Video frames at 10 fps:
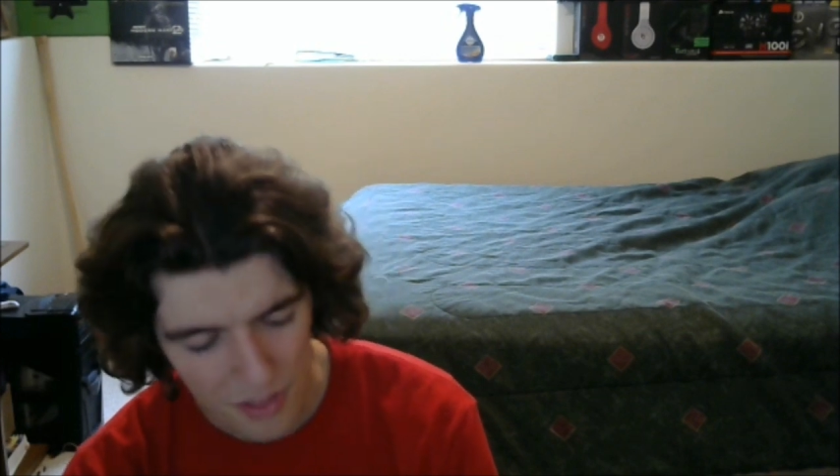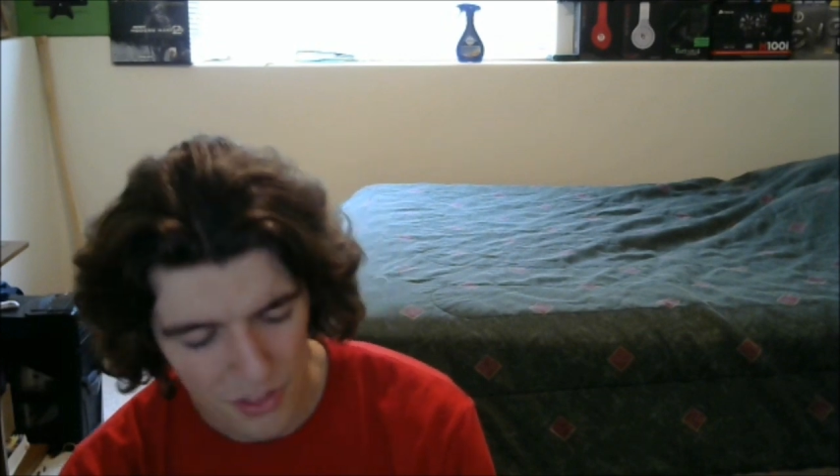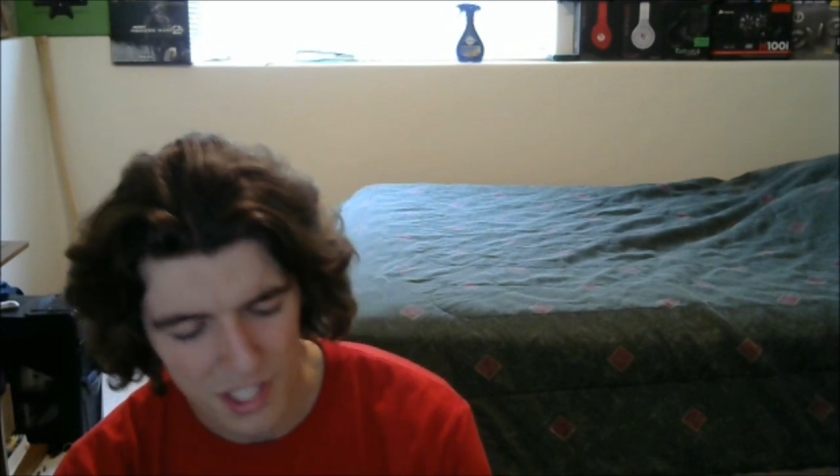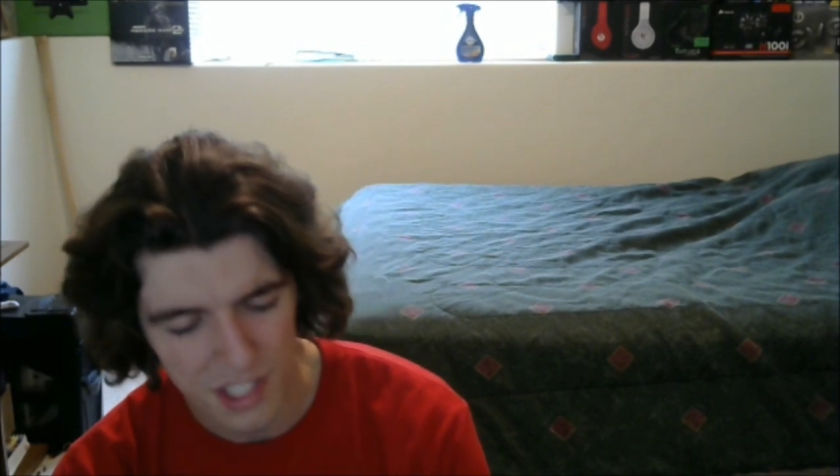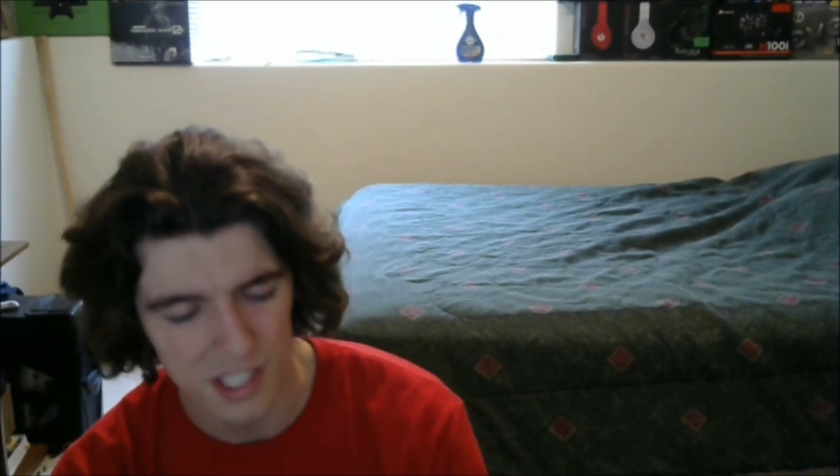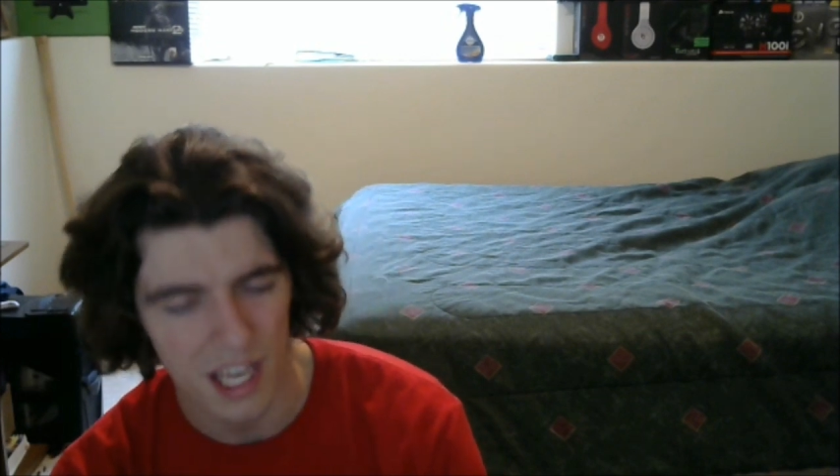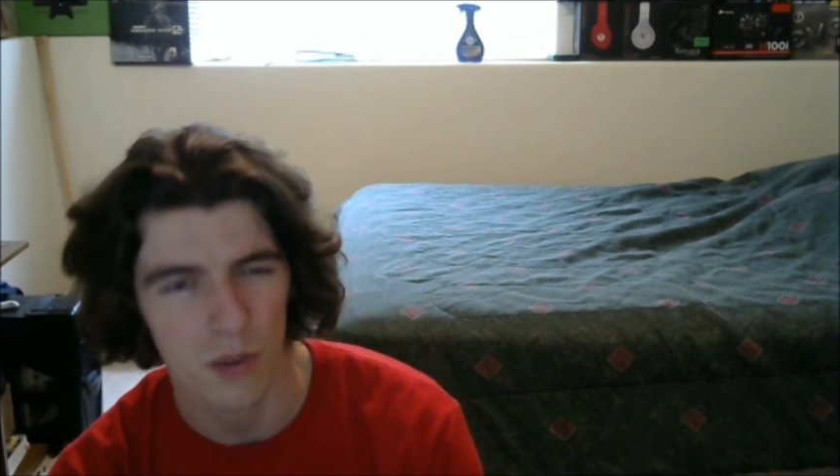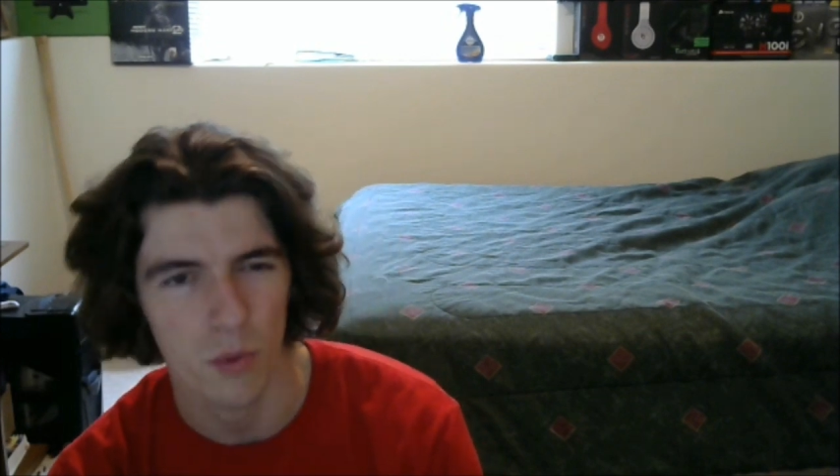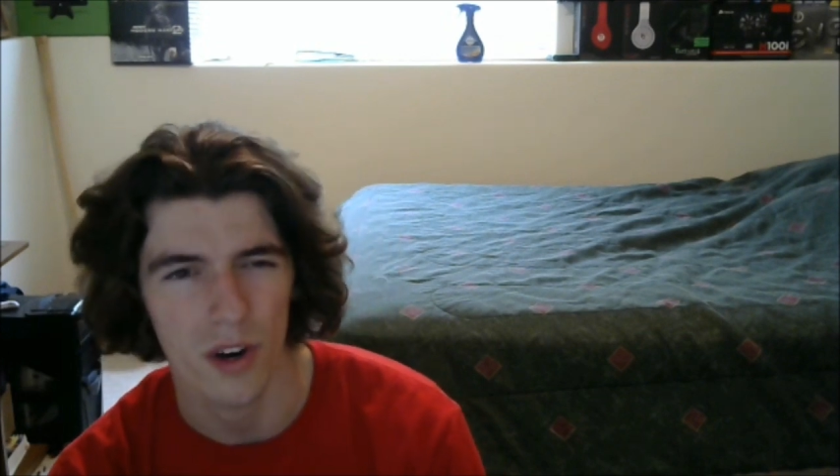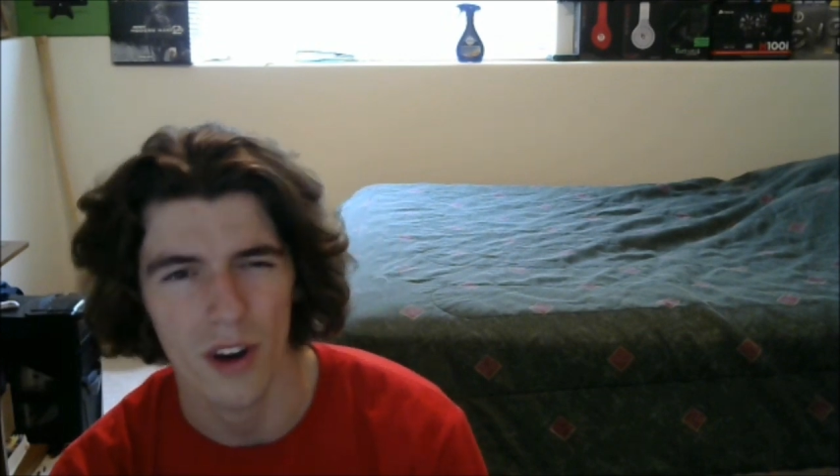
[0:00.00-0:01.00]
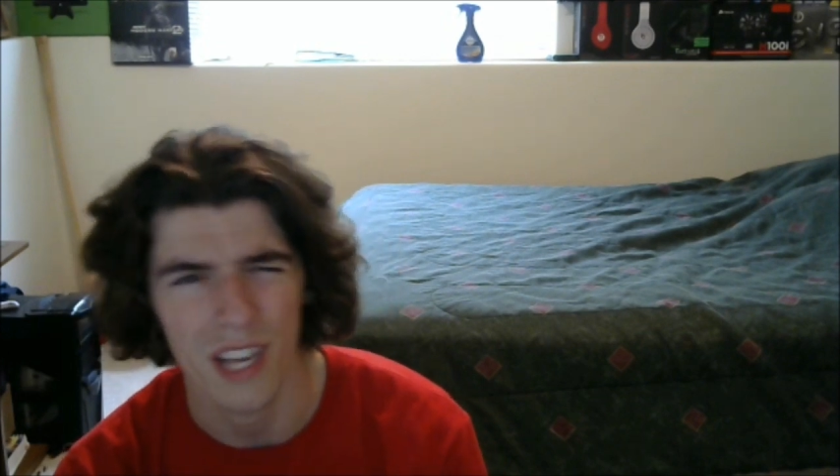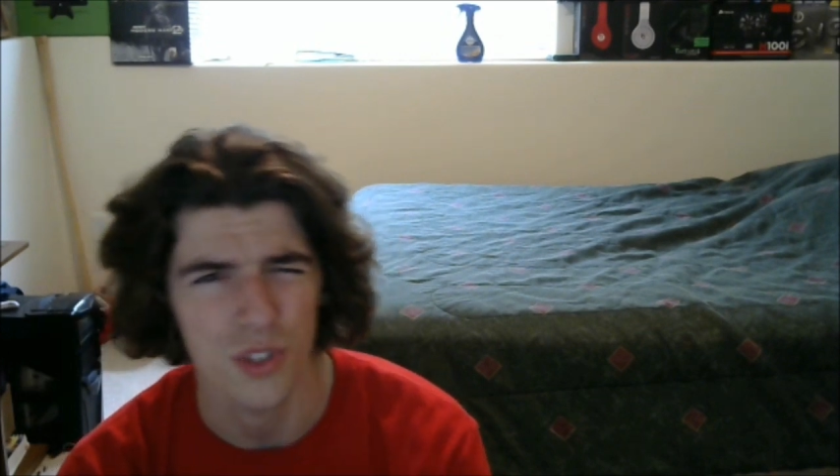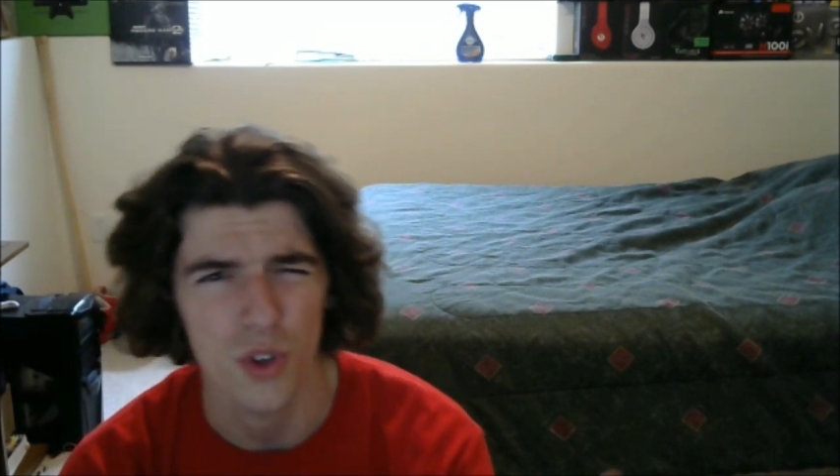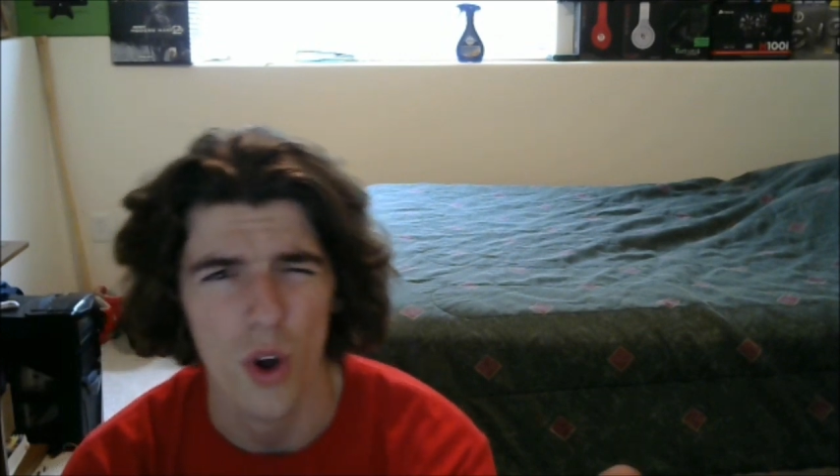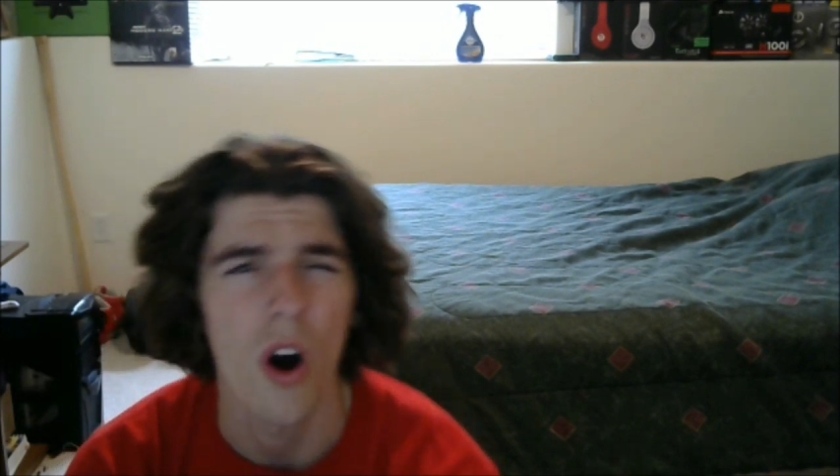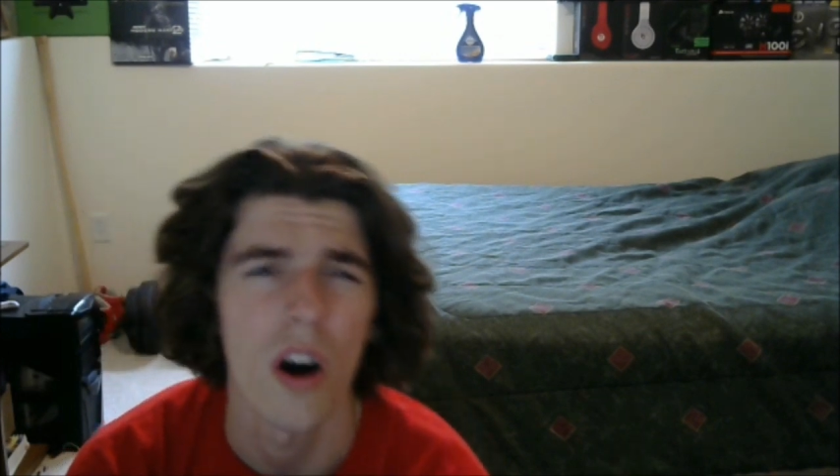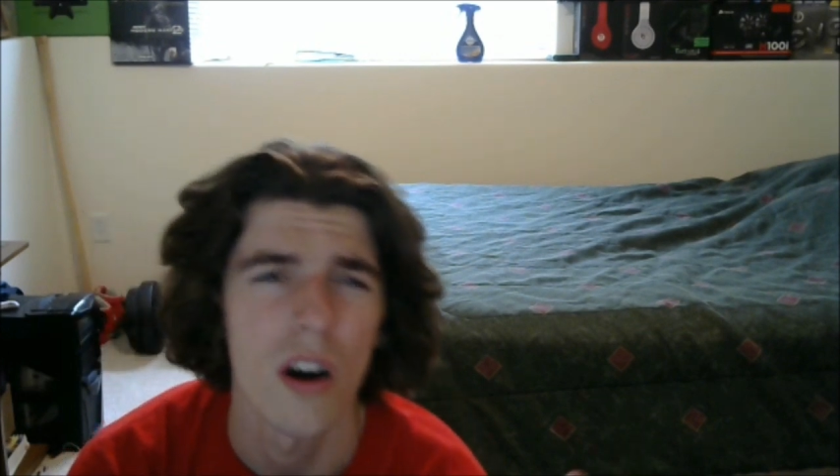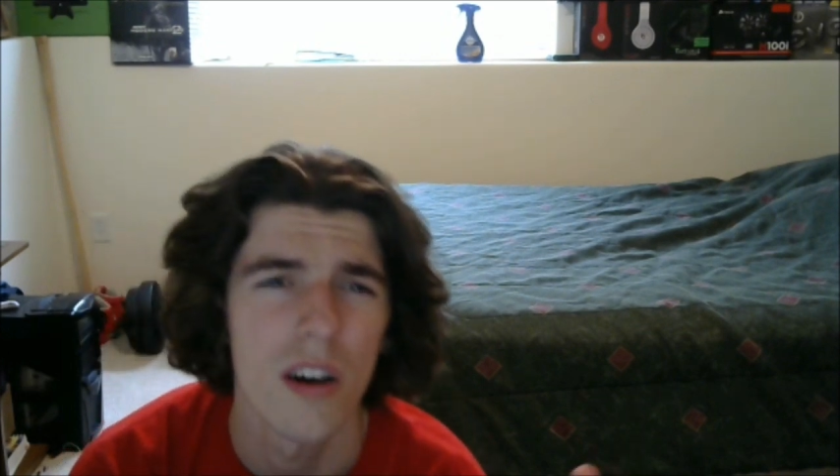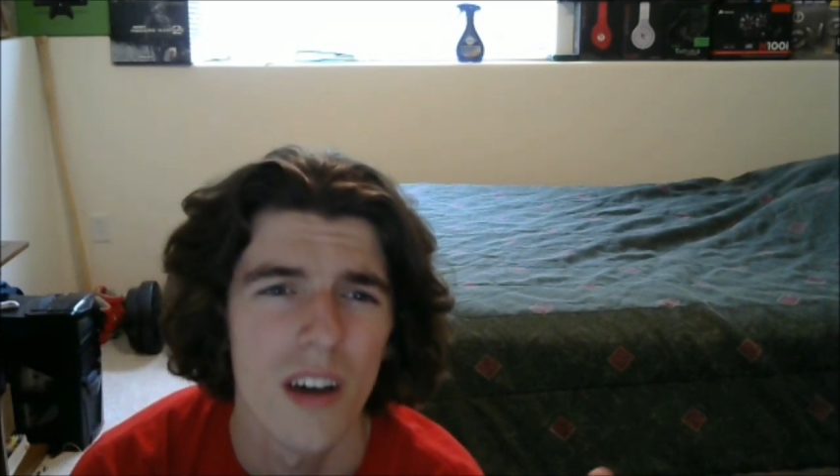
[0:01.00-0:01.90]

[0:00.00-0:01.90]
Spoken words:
This is kind of where I saw